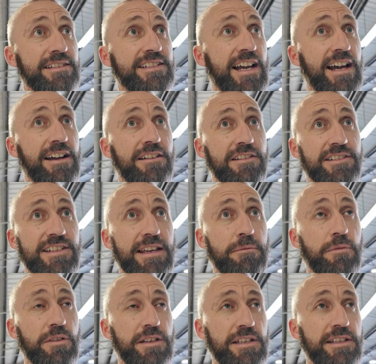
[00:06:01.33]
tail
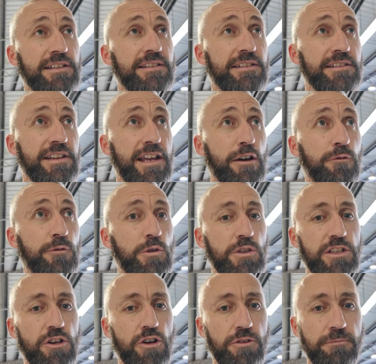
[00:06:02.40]
assembly now
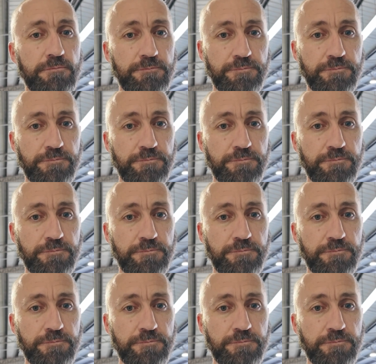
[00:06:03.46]
fully on,